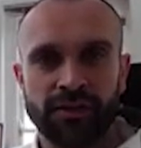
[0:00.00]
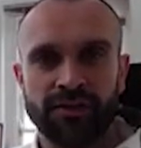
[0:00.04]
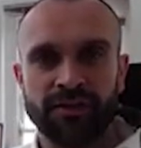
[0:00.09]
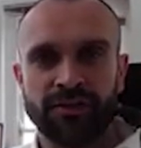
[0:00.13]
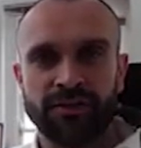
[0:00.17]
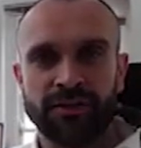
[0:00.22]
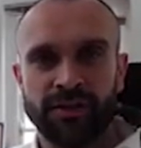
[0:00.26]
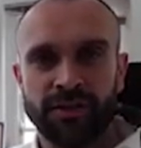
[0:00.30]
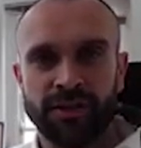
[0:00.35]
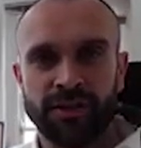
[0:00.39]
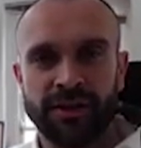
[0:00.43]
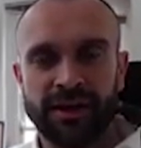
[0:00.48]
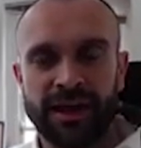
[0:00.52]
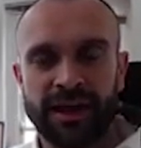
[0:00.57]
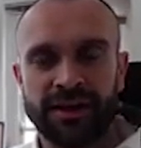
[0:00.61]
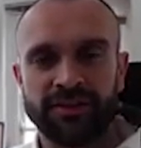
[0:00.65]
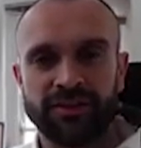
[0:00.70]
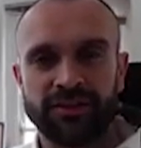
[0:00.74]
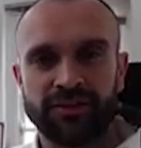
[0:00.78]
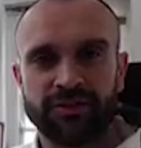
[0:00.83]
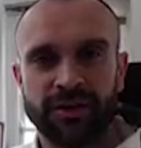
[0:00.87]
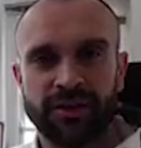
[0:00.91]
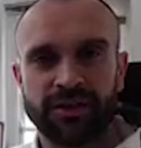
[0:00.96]
The yen
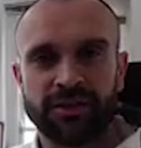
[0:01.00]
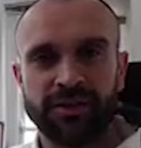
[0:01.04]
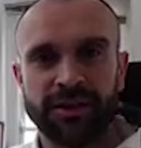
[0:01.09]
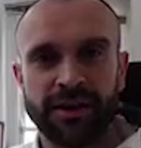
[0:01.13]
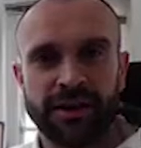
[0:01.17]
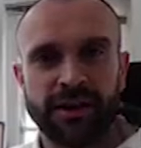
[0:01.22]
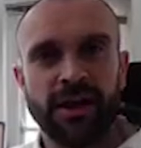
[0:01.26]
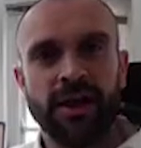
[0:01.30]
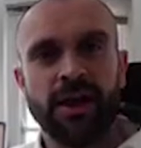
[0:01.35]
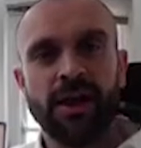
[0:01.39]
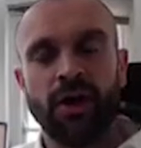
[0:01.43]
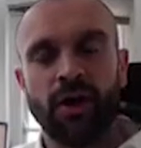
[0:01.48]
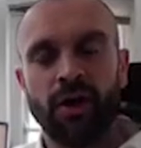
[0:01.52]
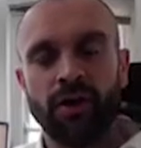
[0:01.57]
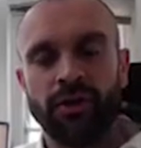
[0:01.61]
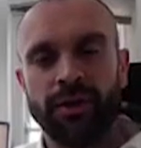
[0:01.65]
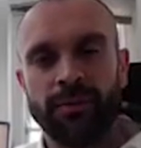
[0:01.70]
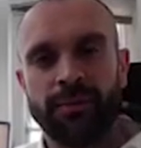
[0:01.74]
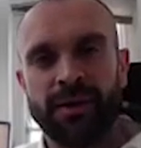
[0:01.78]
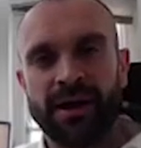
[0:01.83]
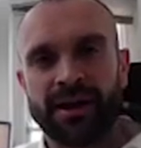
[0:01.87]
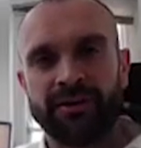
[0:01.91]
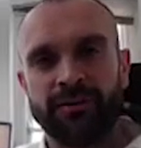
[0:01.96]
strengthening on
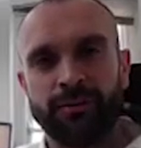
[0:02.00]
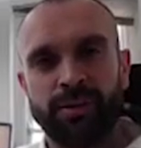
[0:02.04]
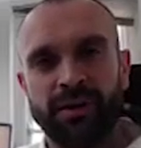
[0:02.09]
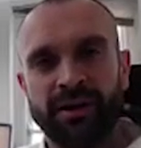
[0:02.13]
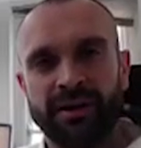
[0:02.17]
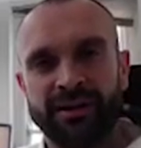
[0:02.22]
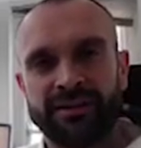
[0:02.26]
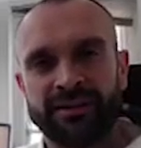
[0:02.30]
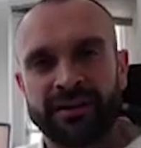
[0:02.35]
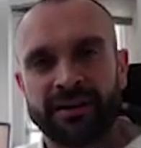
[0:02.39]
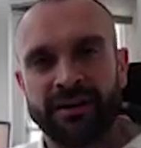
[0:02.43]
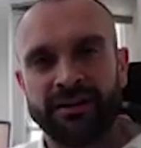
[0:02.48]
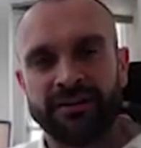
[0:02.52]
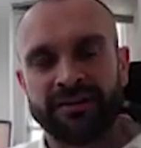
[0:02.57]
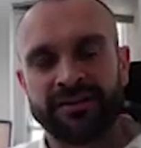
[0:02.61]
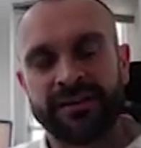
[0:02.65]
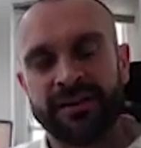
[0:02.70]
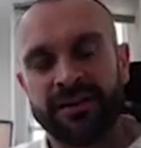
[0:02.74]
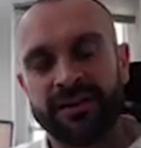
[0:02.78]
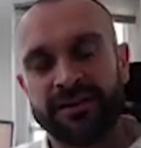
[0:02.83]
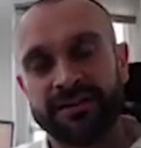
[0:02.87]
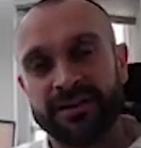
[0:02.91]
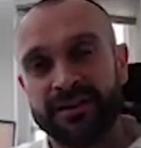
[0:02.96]
the back of political
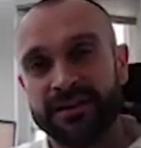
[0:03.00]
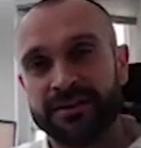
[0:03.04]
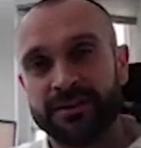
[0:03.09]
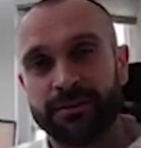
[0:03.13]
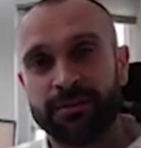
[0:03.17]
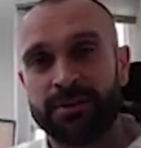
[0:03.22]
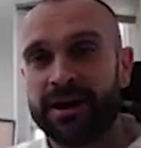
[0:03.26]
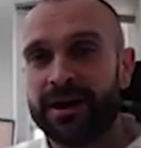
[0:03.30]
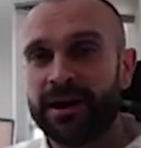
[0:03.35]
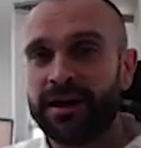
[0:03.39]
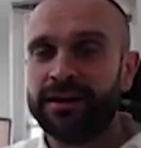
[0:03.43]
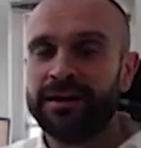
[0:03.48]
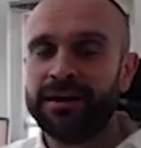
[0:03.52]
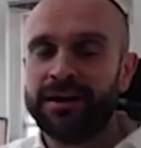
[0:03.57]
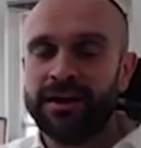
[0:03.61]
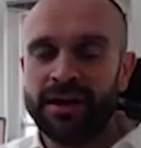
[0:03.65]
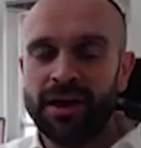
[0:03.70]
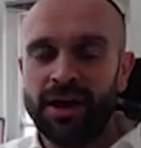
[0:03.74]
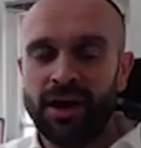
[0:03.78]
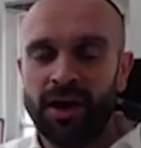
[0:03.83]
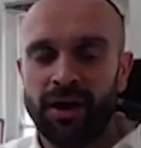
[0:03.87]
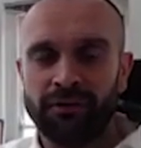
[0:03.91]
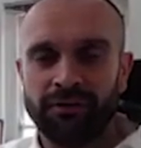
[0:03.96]
uncertainty in Japan,
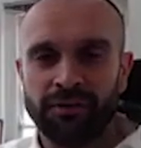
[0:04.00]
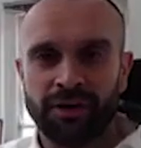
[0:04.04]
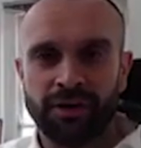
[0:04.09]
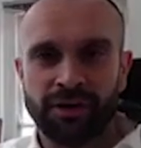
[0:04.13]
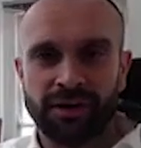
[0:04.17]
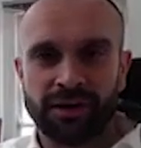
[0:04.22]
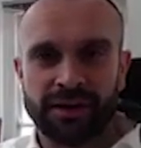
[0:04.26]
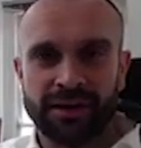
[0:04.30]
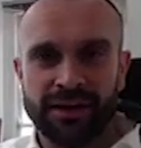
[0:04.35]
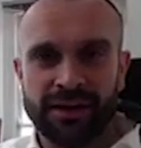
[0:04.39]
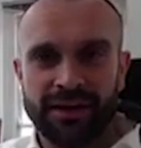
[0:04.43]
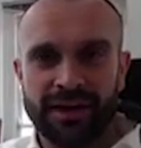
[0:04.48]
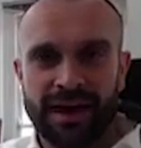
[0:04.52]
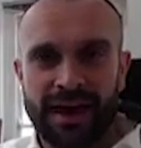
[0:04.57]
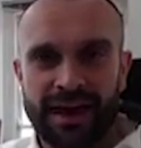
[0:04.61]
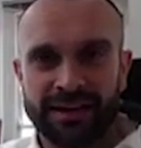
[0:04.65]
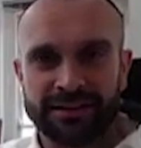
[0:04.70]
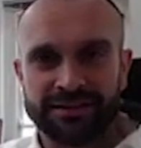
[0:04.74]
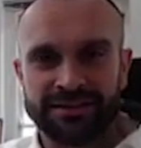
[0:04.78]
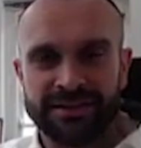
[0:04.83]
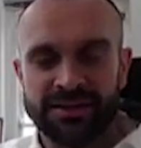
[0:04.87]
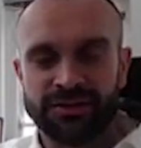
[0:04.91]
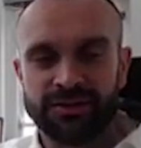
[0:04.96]
ironically,
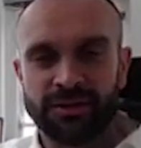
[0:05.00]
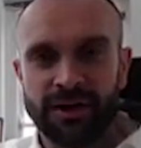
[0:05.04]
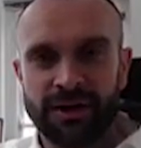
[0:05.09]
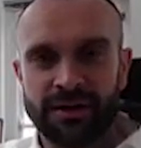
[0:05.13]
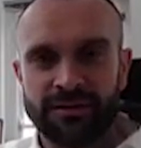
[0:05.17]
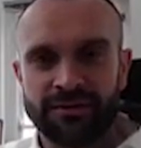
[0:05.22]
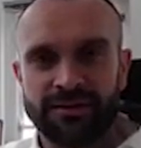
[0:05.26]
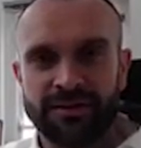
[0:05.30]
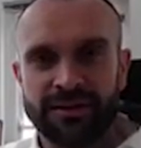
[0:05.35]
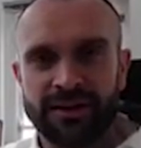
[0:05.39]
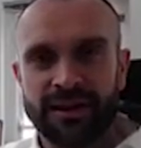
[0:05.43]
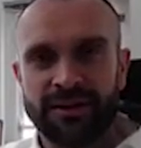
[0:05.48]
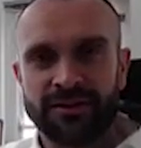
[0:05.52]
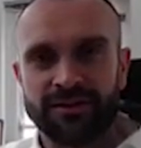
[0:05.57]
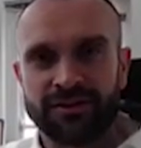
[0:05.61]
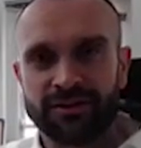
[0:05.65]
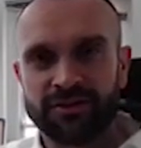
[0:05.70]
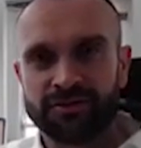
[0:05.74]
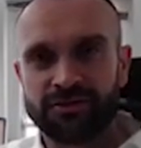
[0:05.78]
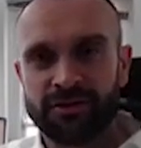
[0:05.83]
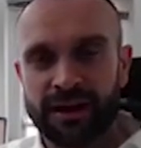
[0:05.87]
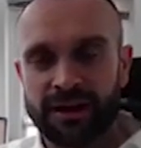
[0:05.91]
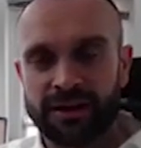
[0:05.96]
actually drives yen
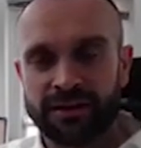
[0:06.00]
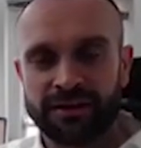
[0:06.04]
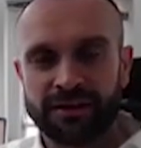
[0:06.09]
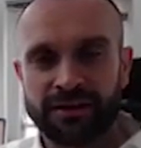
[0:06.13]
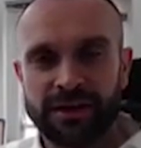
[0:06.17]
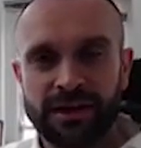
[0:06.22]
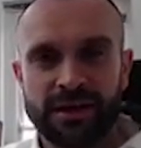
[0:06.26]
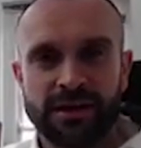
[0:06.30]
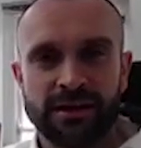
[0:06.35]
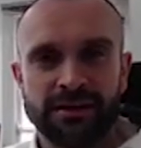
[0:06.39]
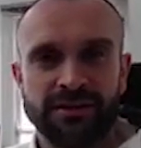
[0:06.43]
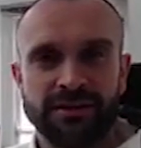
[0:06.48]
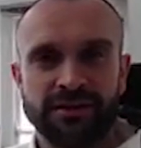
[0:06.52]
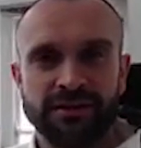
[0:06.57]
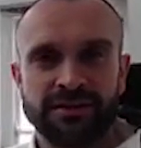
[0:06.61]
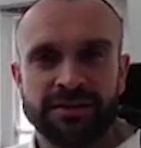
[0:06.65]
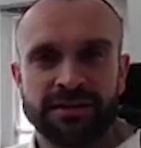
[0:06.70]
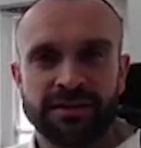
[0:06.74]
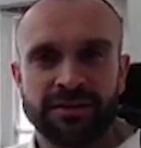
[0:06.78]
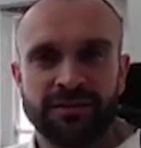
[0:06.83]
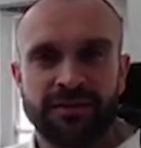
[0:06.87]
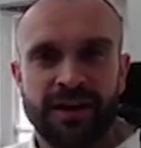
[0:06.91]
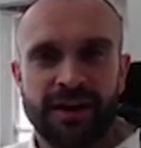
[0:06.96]
strength due
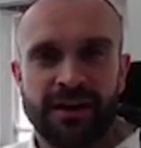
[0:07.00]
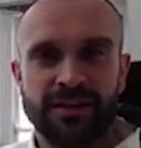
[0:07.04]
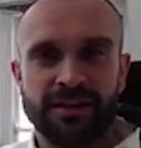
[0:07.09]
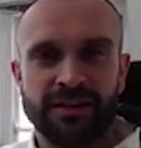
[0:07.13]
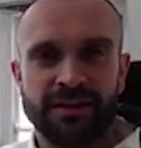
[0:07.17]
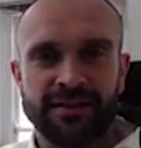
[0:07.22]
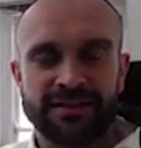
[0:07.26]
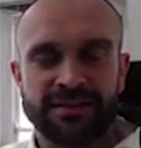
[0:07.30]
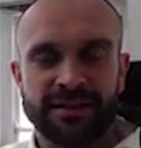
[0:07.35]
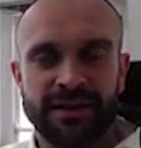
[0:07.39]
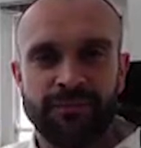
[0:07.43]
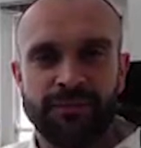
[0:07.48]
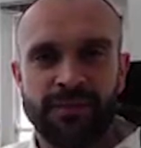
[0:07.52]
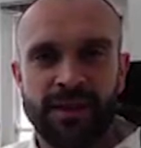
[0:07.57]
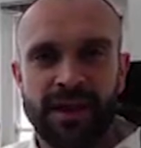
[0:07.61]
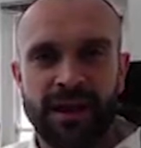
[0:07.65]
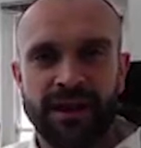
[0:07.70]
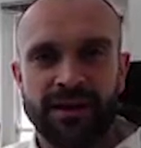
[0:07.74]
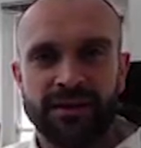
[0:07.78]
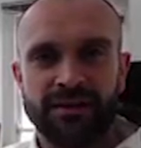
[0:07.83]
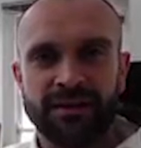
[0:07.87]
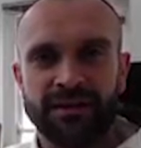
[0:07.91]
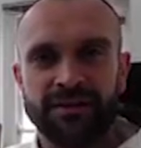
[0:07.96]
to the fact that
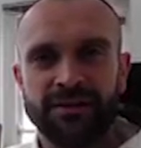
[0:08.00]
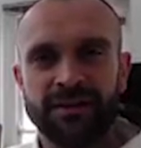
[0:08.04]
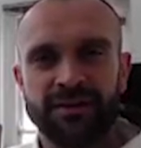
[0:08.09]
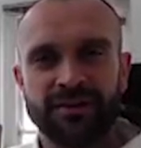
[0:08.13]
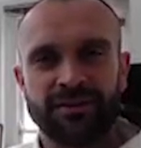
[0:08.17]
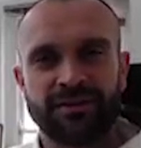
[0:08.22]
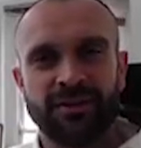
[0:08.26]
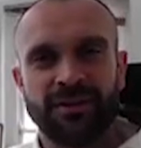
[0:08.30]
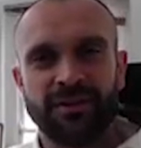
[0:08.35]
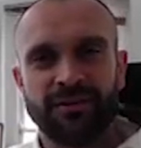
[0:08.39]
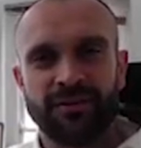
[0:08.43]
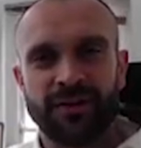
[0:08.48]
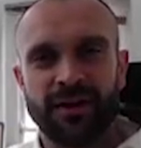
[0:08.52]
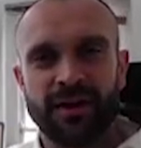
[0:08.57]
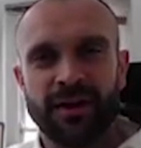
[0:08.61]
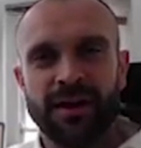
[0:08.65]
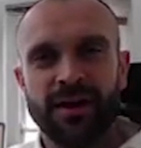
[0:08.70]
anything that sort of